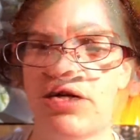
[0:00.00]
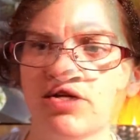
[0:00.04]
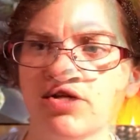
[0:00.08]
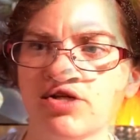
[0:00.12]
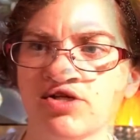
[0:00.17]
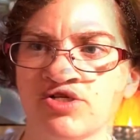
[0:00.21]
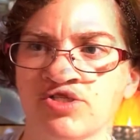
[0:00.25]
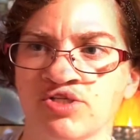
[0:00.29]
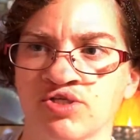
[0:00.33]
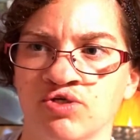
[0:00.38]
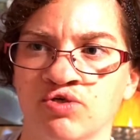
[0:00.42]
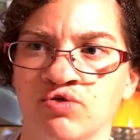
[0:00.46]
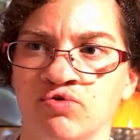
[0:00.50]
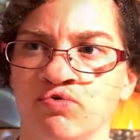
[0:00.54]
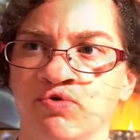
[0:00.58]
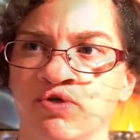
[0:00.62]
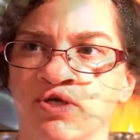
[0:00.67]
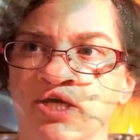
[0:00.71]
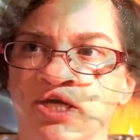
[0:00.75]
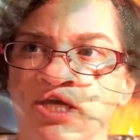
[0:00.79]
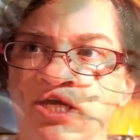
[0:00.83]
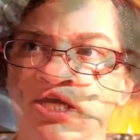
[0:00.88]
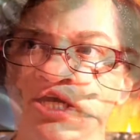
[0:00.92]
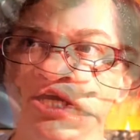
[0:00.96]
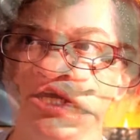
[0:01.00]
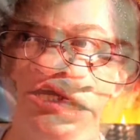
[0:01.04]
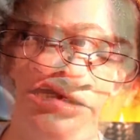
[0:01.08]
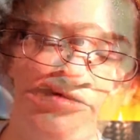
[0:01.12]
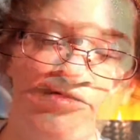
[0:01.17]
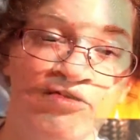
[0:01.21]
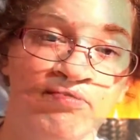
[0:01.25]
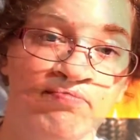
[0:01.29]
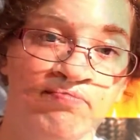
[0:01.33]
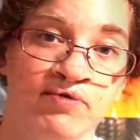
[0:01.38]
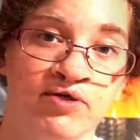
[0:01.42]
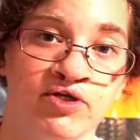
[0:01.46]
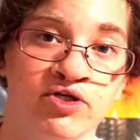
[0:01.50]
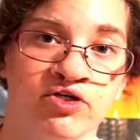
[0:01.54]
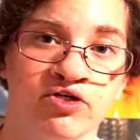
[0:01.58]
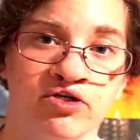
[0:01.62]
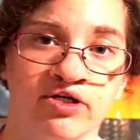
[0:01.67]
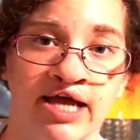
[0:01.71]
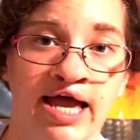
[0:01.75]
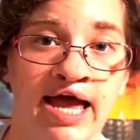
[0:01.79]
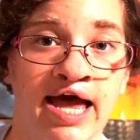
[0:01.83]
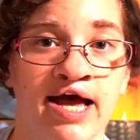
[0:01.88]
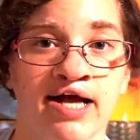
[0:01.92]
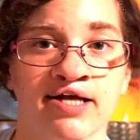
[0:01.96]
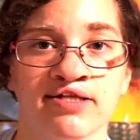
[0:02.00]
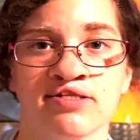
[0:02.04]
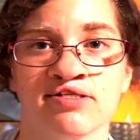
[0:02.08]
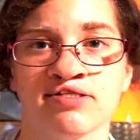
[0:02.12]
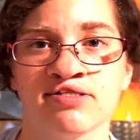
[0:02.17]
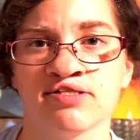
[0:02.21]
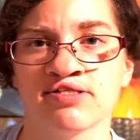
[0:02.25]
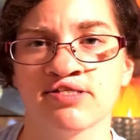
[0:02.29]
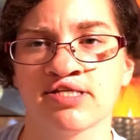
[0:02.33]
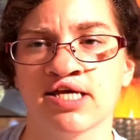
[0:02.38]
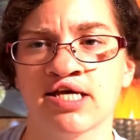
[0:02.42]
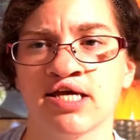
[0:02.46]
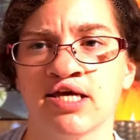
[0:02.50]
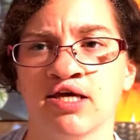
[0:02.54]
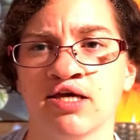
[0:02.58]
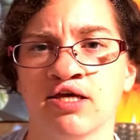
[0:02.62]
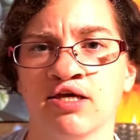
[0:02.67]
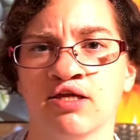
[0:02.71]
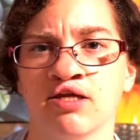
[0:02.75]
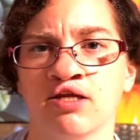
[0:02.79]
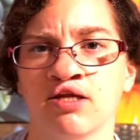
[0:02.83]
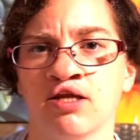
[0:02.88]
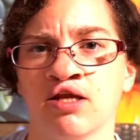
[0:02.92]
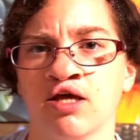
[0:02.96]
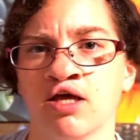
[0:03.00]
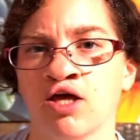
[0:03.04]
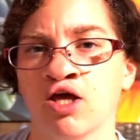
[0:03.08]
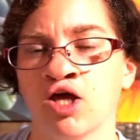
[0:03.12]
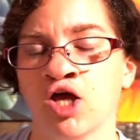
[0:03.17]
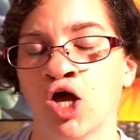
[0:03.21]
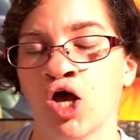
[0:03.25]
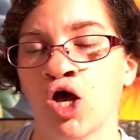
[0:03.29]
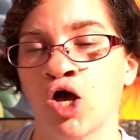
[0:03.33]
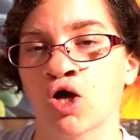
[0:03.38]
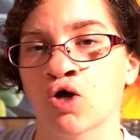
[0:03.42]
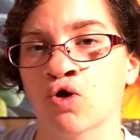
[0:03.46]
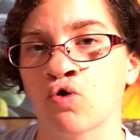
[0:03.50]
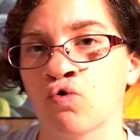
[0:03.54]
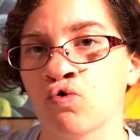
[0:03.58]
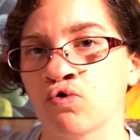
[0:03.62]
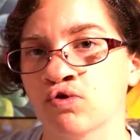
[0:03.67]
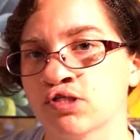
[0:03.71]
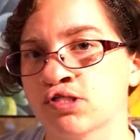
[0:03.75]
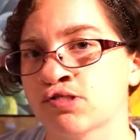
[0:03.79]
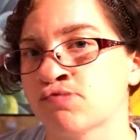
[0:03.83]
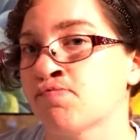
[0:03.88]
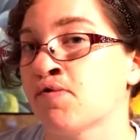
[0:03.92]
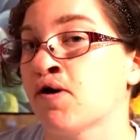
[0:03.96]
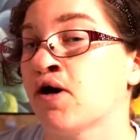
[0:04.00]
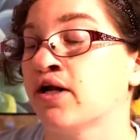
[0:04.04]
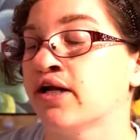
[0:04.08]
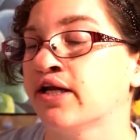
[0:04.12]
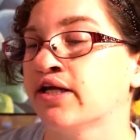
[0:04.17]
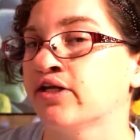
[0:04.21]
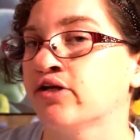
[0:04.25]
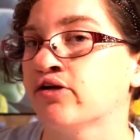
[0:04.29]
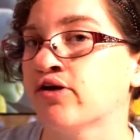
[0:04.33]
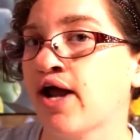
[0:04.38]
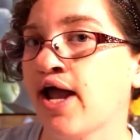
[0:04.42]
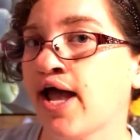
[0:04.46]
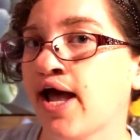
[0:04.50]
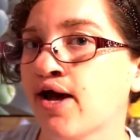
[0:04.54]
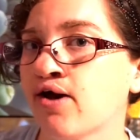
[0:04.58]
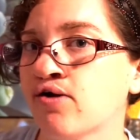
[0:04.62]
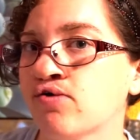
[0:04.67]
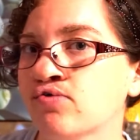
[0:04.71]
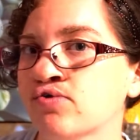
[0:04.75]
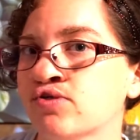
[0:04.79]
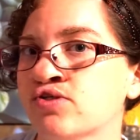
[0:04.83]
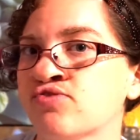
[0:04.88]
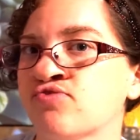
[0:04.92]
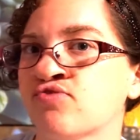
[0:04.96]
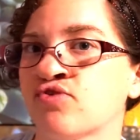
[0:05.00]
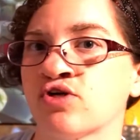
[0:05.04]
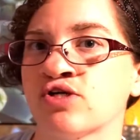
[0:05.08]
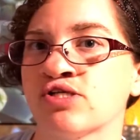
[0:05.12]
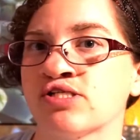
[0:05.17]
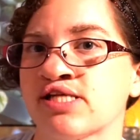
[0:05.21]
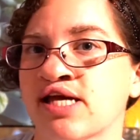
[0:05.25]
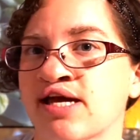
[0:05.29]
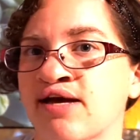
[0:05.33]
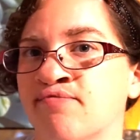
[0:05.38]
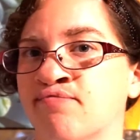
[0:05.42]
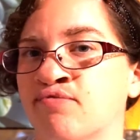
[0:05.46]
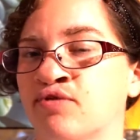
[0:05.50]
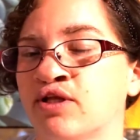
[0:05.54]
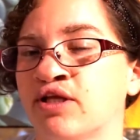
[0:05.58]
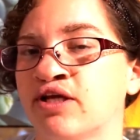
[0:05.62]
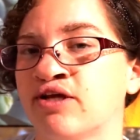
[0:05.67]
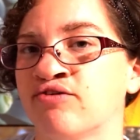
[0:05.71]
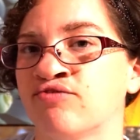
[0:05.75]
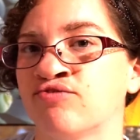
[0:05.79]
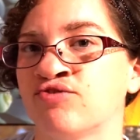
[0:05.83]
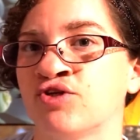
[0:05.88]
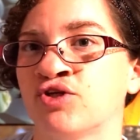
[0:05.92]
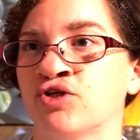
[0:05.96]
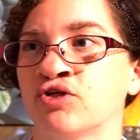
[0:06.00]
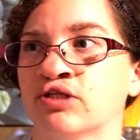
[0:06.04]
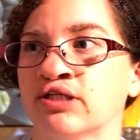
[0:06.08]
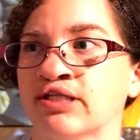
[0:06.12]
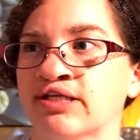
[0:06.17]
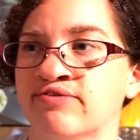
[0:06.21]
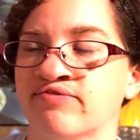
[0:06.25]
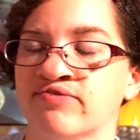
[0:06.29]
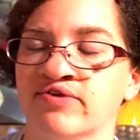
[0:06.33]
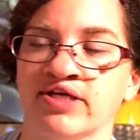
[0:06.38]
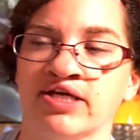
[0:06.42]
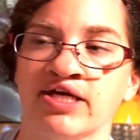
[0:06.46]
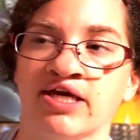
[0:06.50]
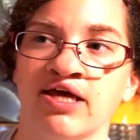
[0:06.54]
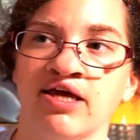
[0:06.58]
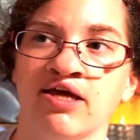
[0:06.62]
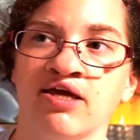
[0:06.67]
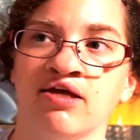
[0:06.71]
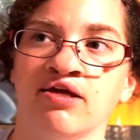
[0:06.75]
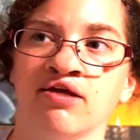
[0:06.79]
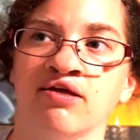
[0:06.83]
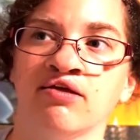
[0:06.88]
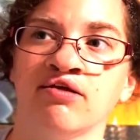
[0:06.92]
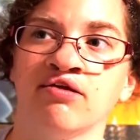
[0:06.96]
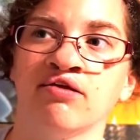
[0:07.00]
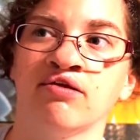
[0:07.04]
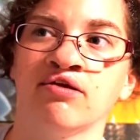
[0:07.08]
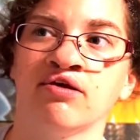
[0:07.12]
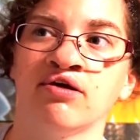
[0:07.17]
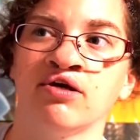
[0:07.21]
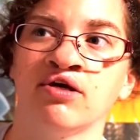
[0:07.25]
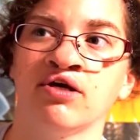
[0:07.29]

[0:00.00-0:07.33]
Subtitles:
So if you put your cactus in a cold spot in your house, for example, if you're living in